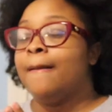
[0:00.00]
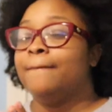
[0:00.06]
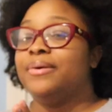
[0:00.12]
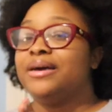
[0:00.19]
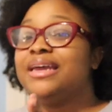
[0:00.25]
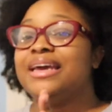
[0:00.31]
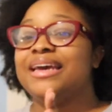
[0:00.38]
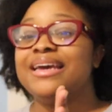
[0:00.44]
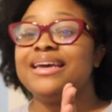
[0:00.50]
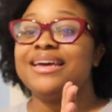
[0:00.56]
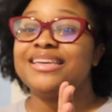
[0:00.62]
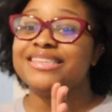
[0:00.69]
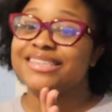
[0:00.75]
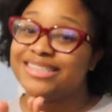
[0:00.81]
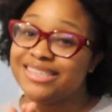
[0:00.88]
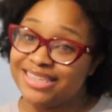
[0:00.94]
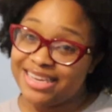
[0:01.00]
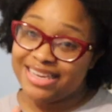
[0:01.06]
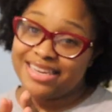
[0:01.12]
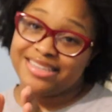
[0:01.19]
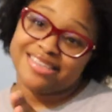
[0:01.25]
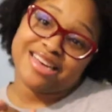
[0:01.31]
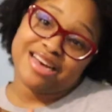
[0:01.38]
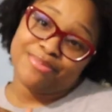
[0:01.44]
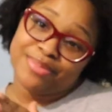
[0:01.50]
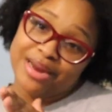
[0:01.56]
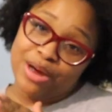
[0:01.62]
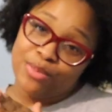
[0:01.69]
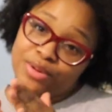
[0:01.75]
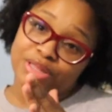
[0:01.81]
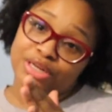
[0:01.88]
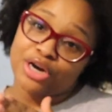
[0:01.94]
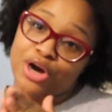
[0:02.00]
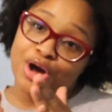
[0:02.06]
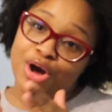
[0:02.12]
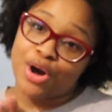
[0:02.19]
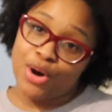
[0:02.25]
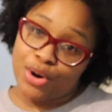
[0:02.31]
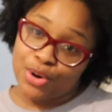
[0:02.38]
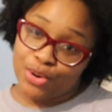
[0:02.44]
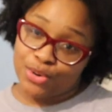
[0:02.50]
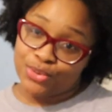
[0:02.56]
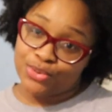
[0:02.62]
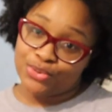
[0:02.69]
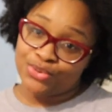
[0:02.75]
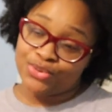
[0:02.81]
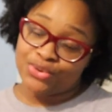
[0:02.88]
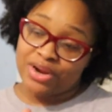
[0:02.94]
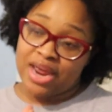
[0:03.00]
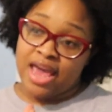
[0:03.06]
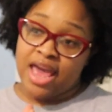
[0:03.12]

but he is sick he's coming down with a cold